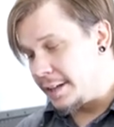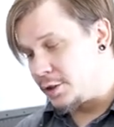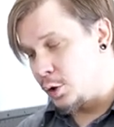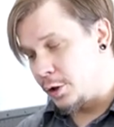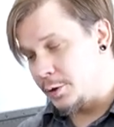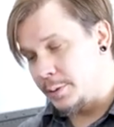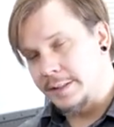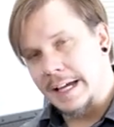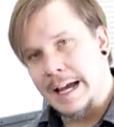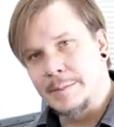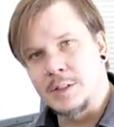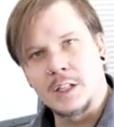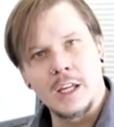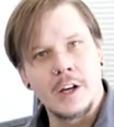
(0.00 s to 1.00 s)
2 or 3
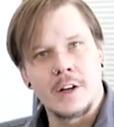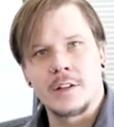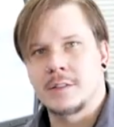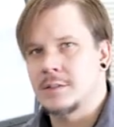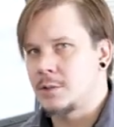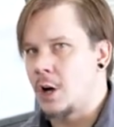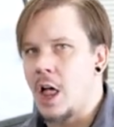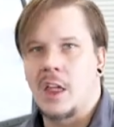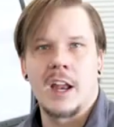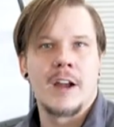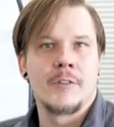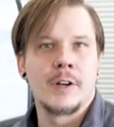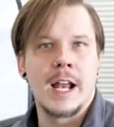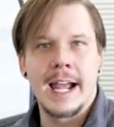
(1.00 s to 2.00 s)
times a year, call it
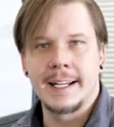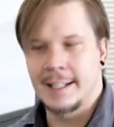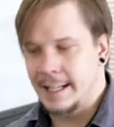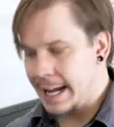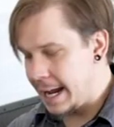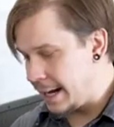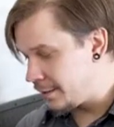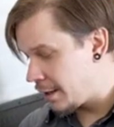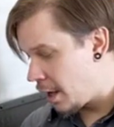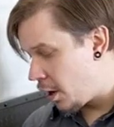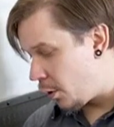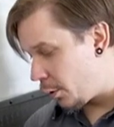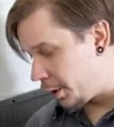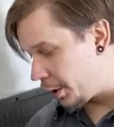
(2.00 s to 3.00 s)
every 90 days.
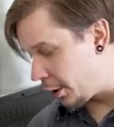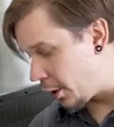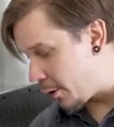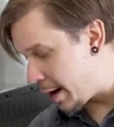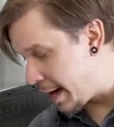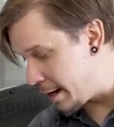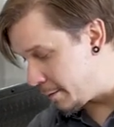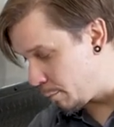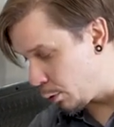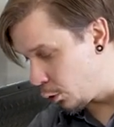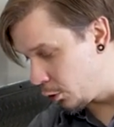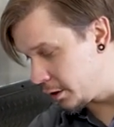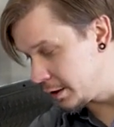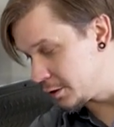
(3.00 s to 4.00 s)
We're gonna go ahead and
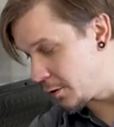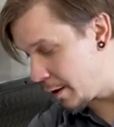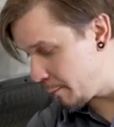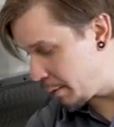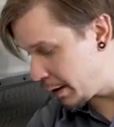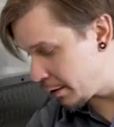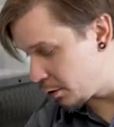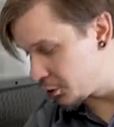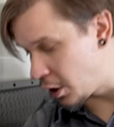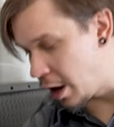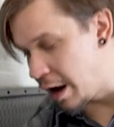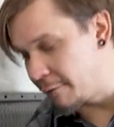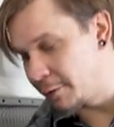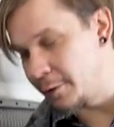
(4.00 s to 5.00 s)
pull these vent panels off